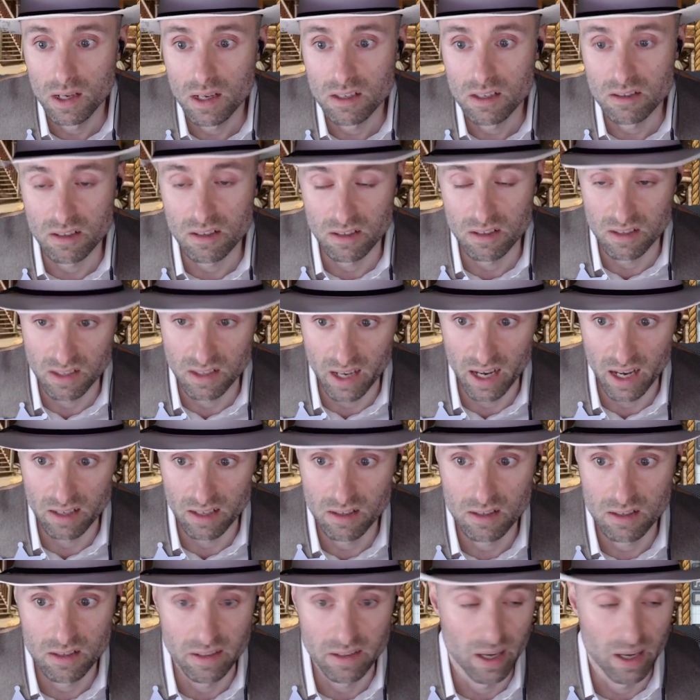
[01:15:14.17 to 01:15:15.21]

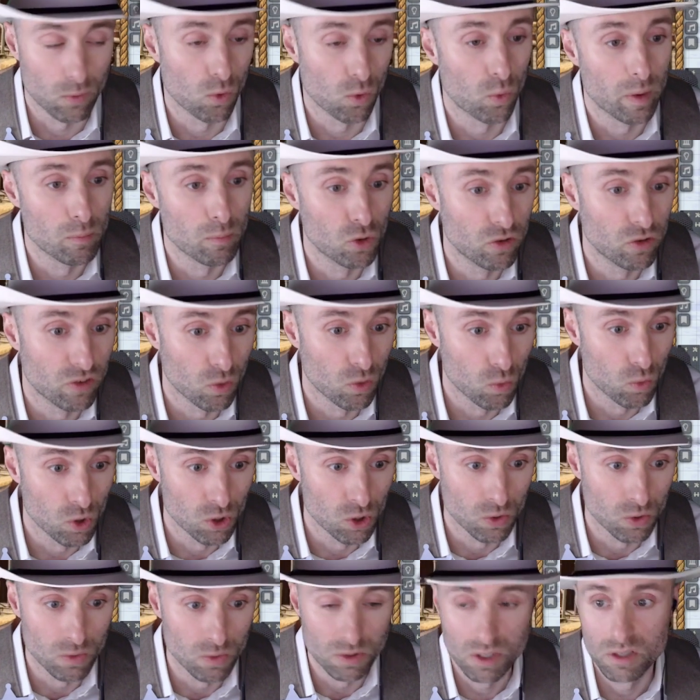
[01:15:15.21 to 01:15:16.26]
Success. That will remove a
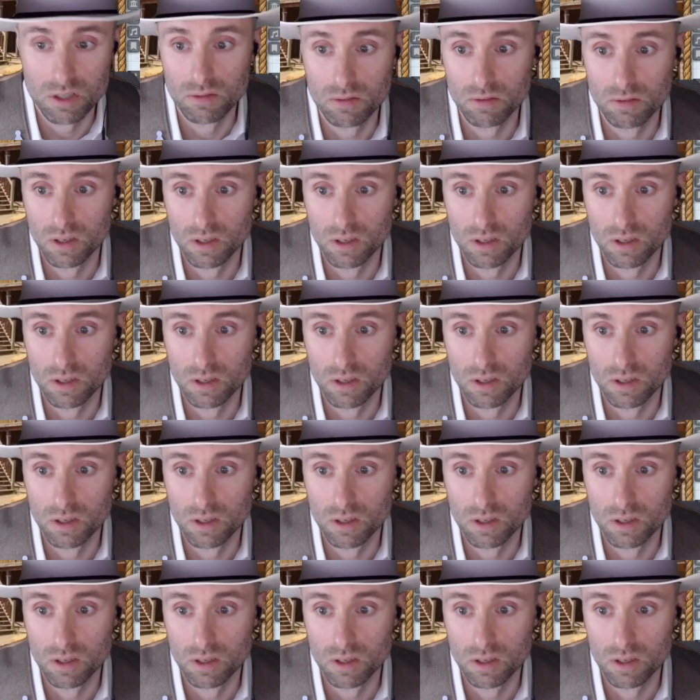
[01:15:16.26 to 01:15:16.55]
wound.